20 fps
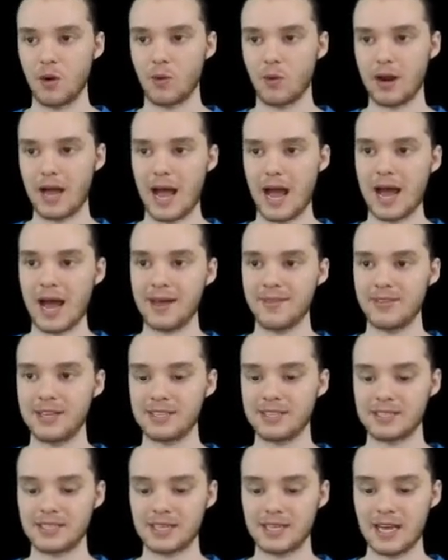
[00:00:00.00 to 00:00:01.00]
when I add
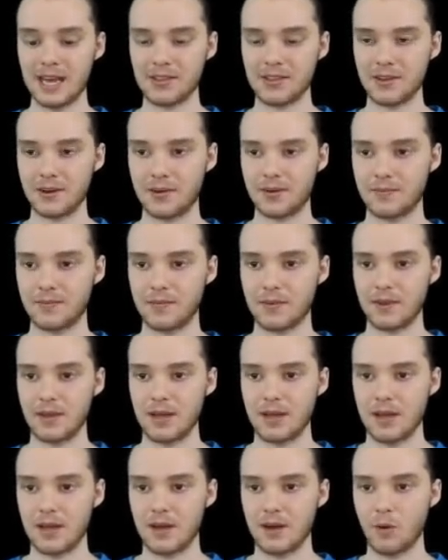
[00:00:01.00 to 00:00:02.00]
these together,
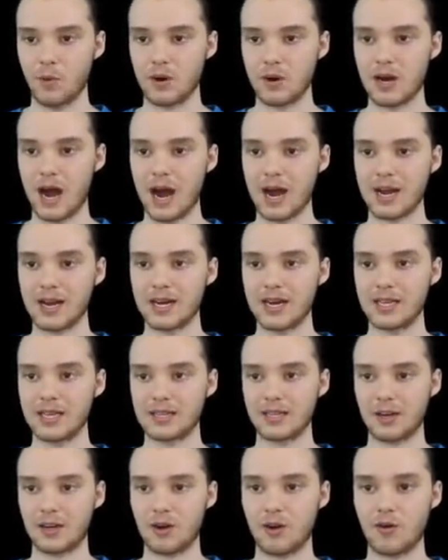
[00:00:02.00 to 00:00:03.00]
we're not gonna
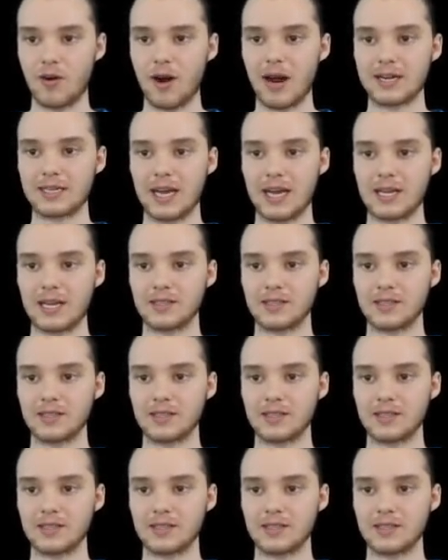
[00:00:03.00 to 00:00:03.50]
get the correct